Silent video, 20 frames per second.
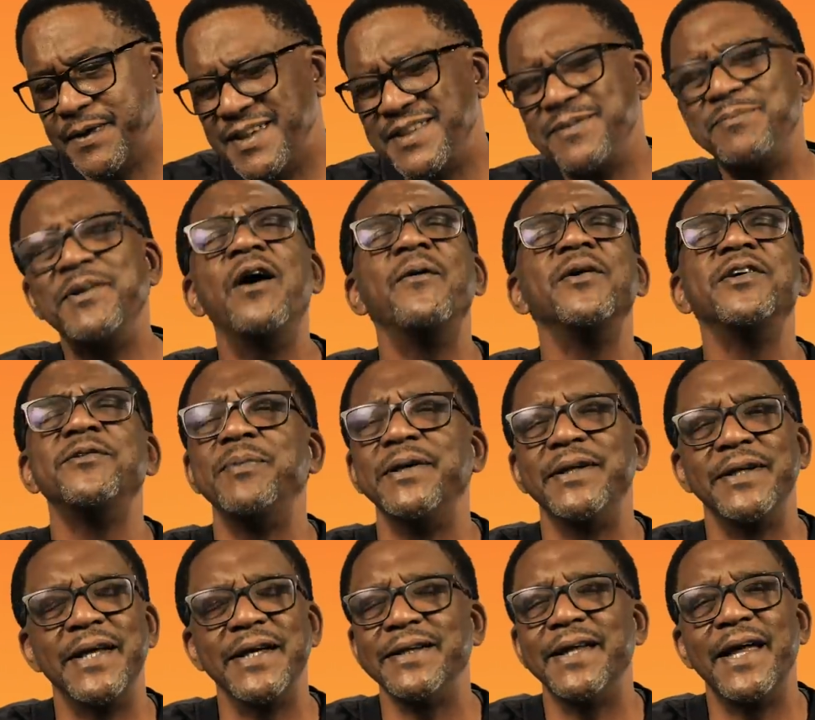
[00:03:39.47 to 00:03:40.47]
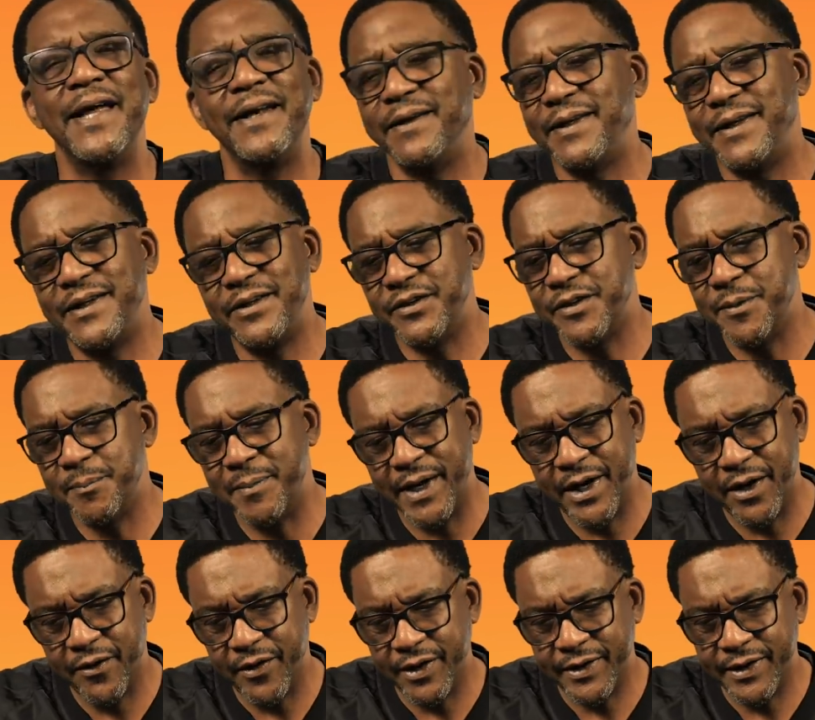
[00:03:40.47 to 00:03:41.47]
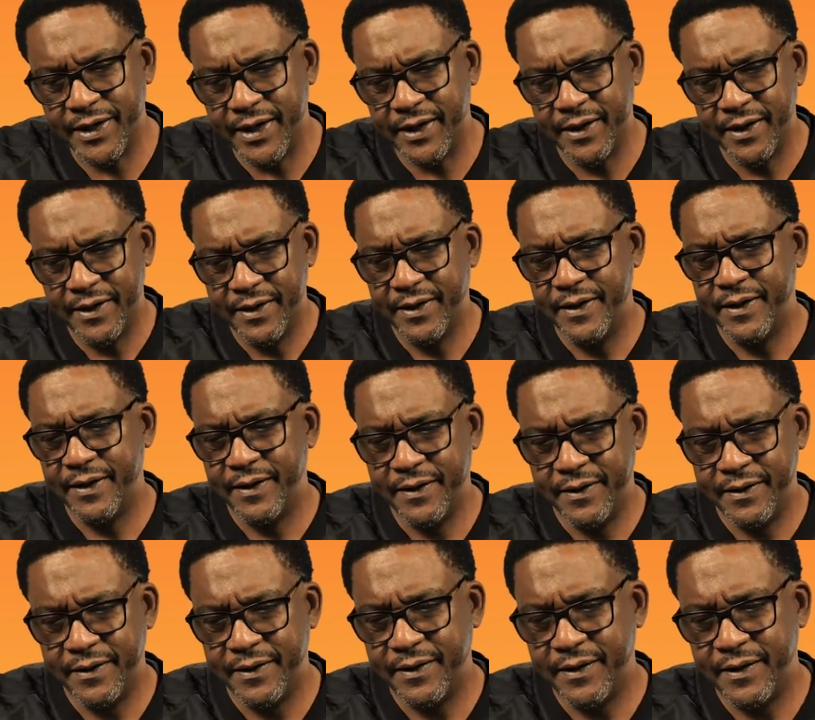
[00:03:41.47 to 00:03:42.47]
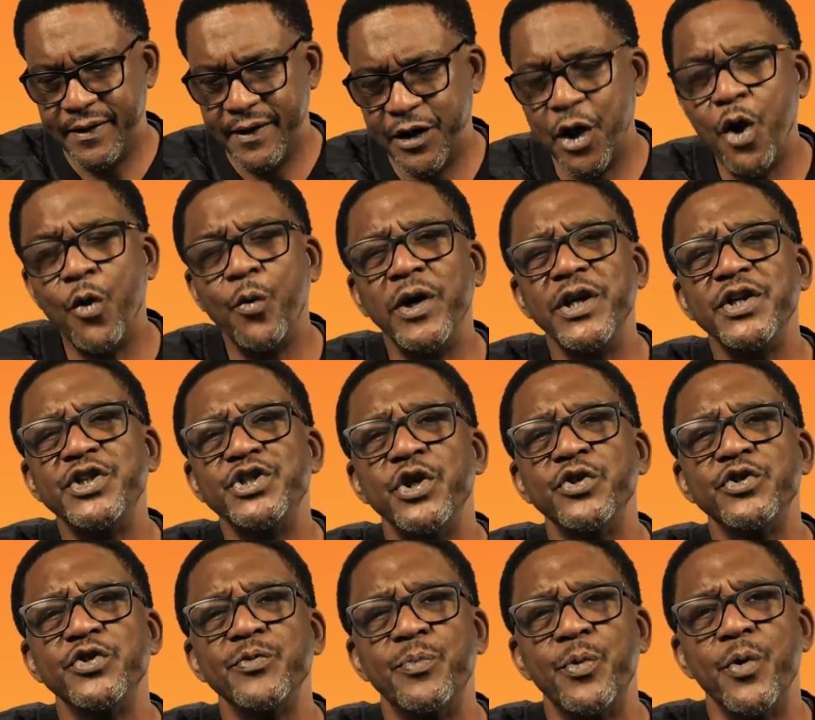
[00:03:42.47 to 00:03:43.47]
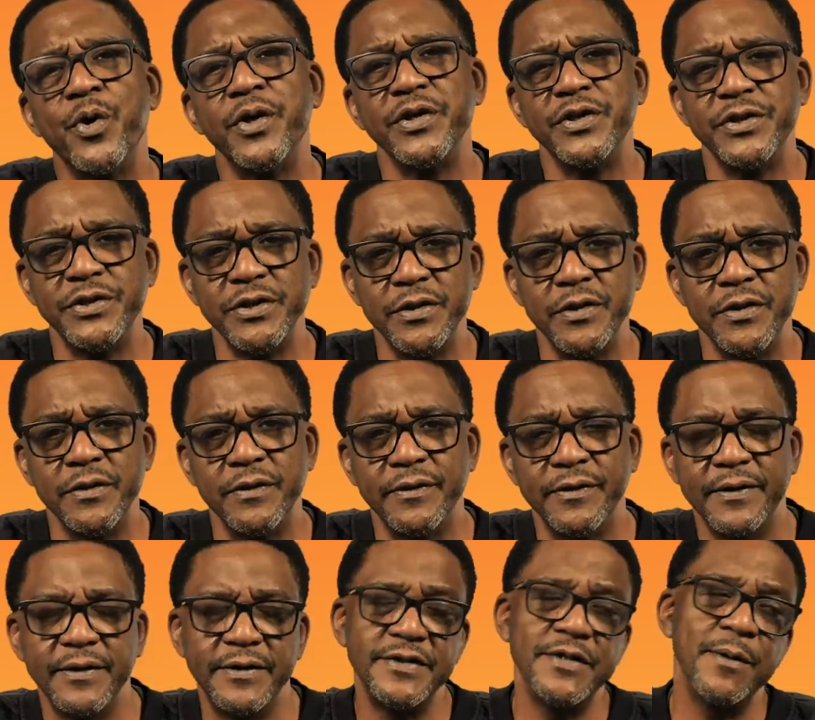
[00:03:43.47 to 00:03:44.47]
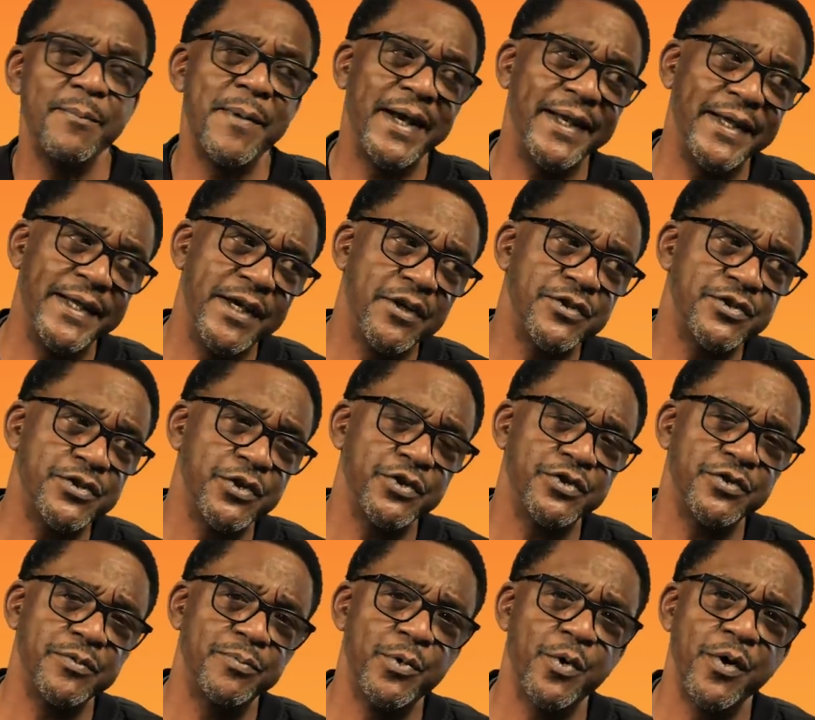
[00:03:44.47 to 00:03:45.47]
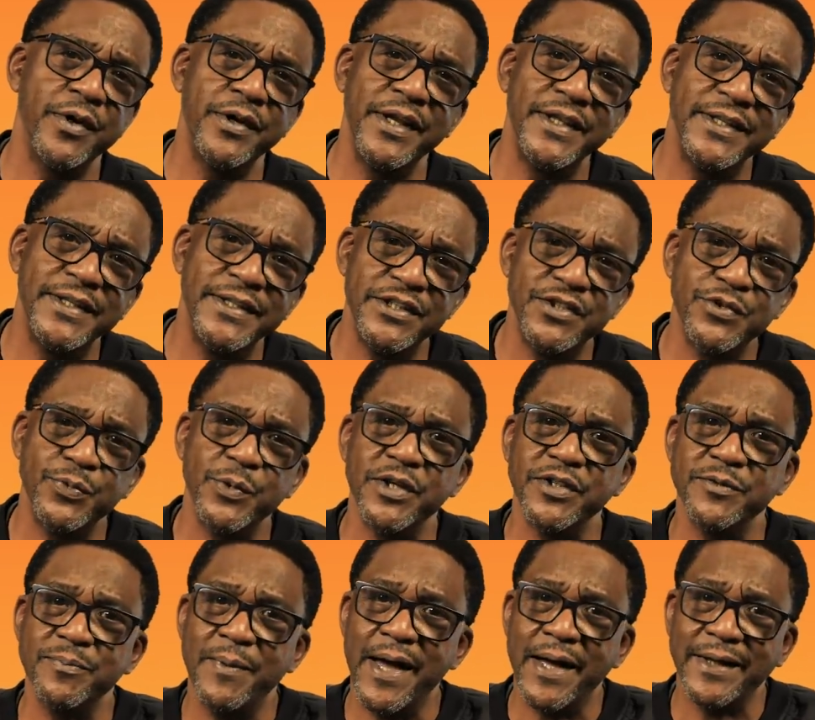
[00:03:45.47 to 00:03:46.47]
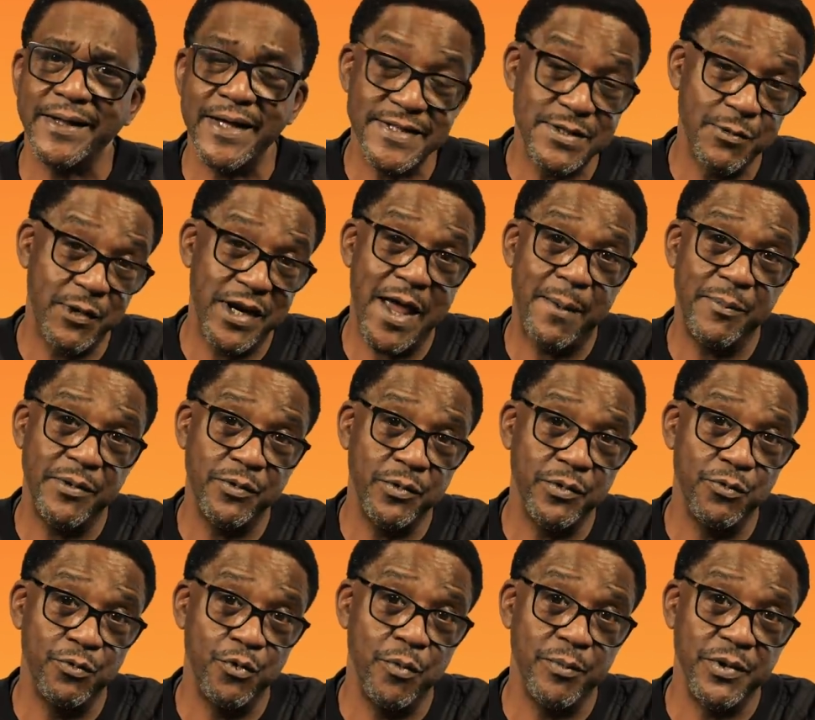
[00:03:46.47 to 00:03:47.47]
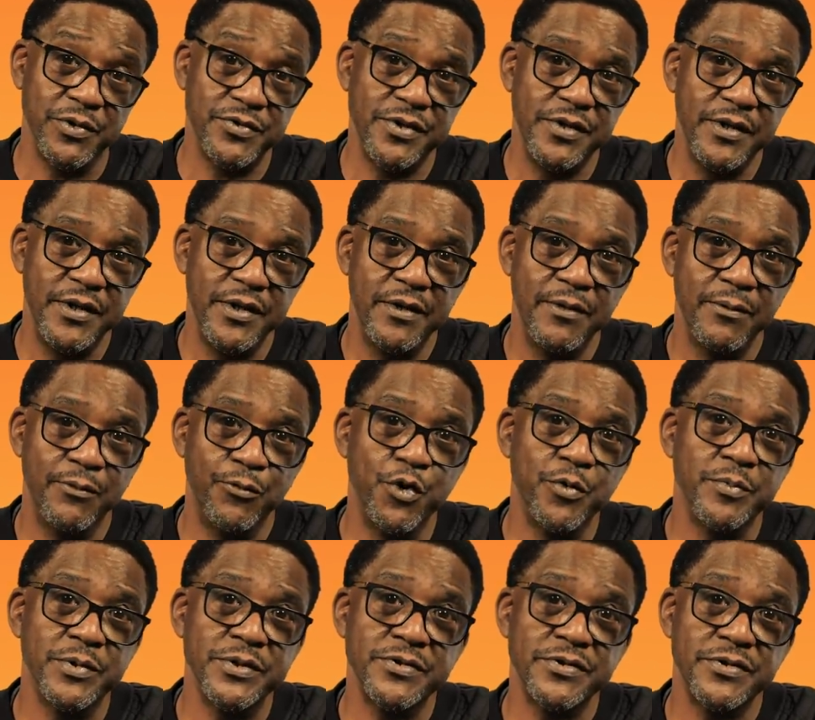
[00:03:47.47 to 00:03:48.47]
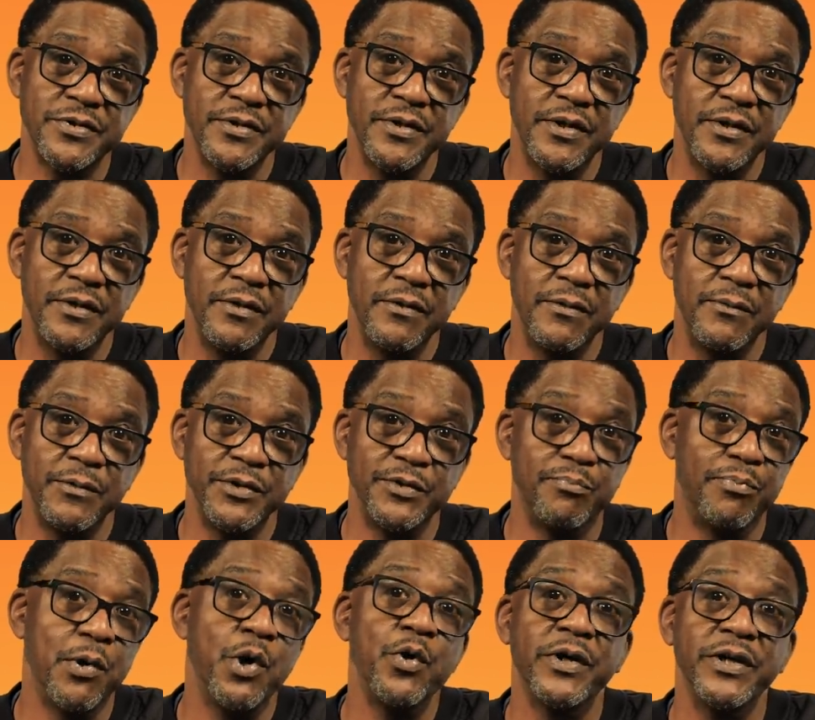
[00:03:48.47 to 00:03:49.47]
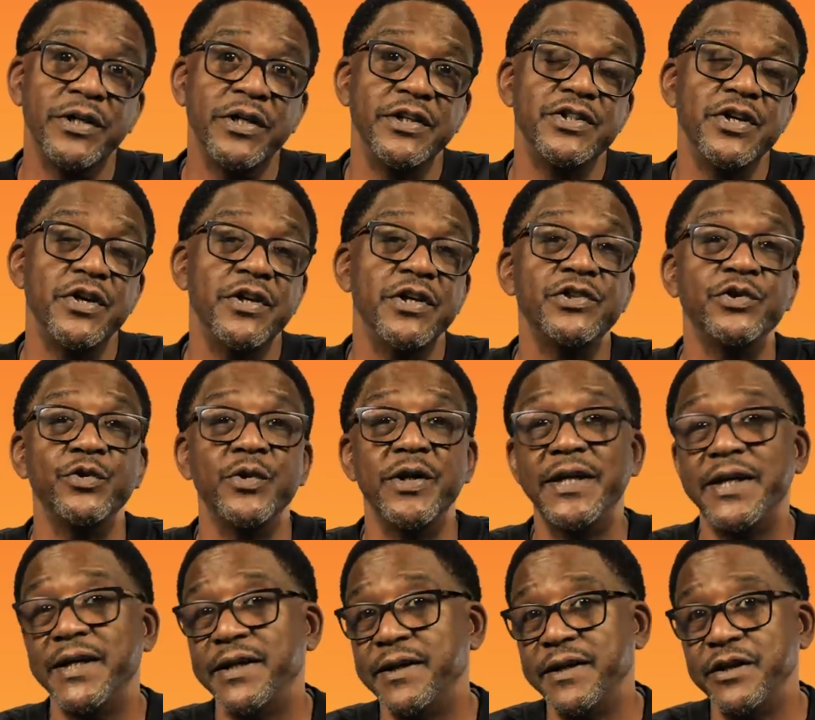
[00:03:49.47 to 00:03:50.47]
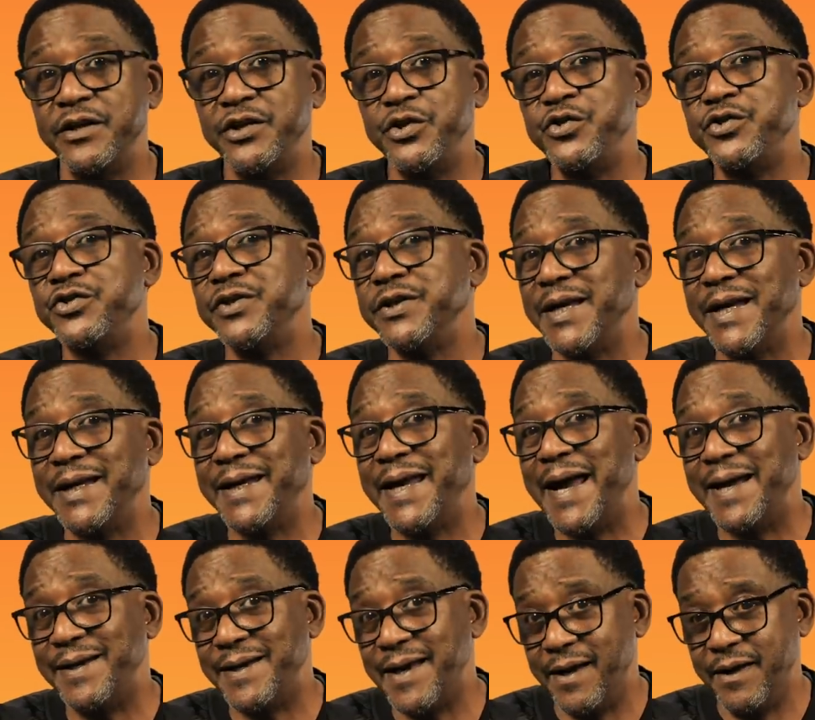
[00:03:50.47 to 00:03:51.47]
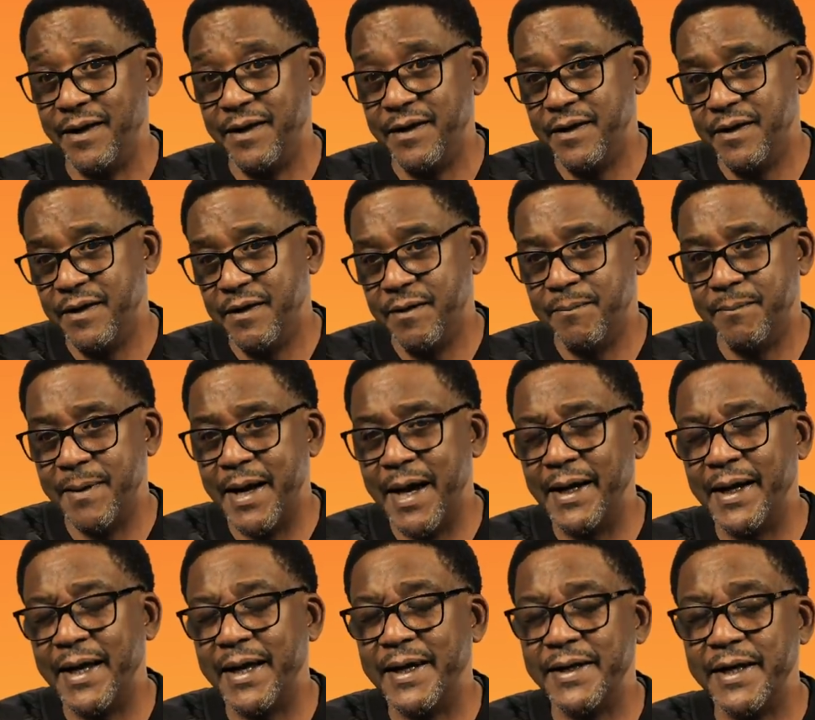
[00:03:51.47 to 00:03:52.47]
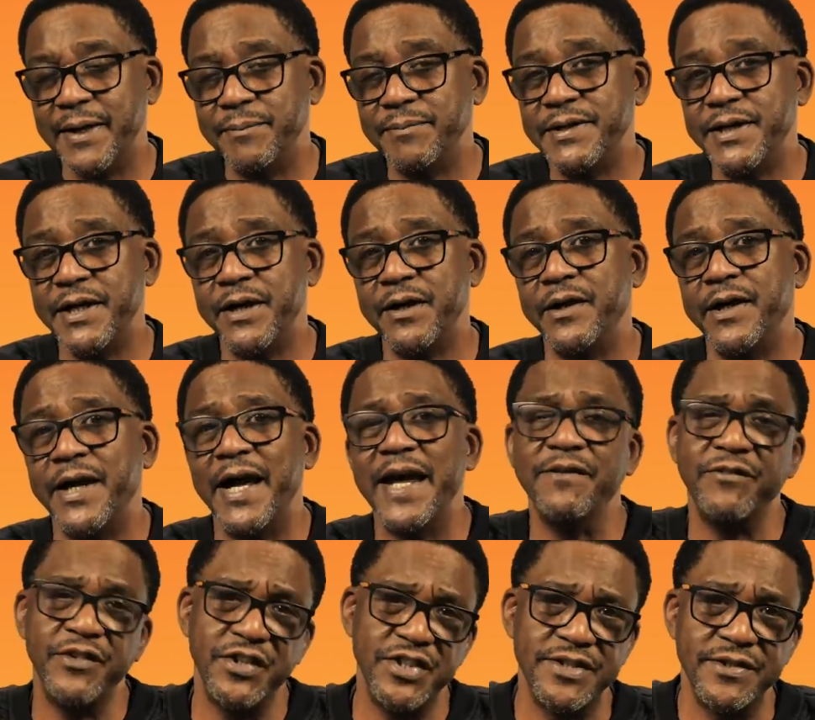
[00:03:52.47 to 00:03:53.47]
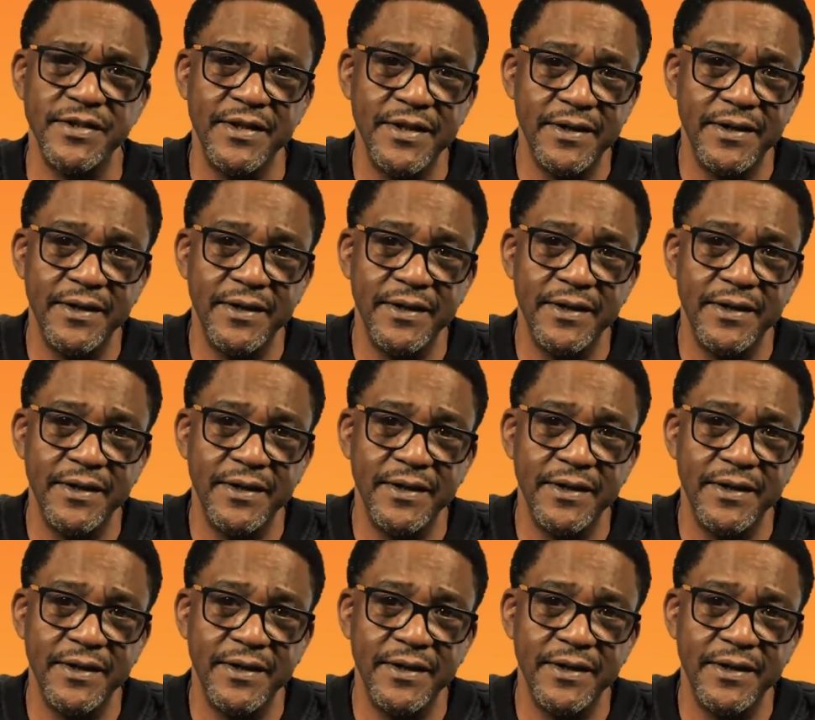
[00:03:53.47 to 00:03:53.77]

It's always been like that here in the Bay Area. They don't really show support until somebody else shows support and then it swings back. That's what happened with Rumors. Rumors was broken and turned into a hit in Houston at K-Day by a lady named Terry Avery's.